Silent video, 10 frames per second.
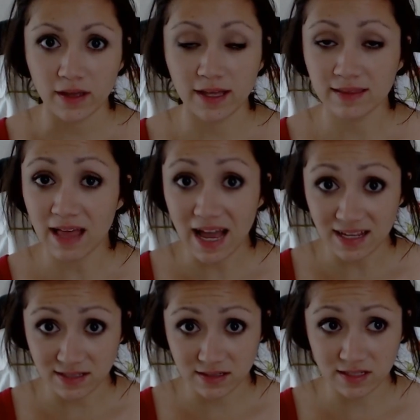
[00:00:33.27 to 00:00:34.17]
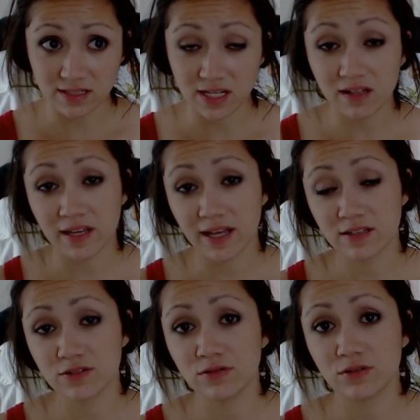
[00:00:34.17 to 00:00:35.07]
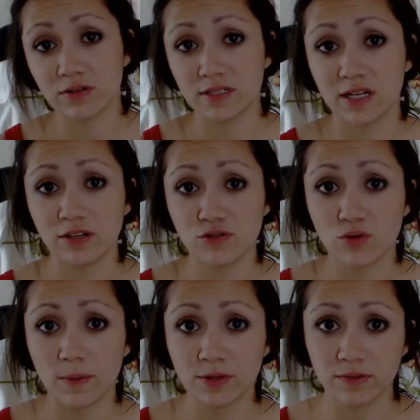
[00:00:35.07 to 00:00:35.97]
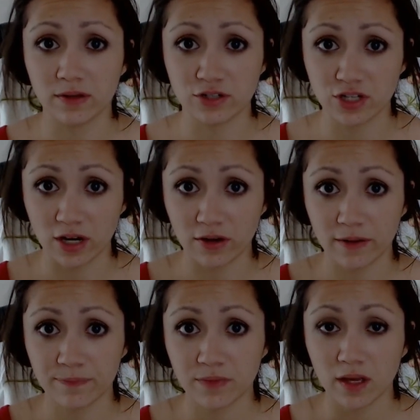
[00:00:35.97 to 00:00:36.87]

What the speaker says: It lasts until canceled or until you swap to another chakra.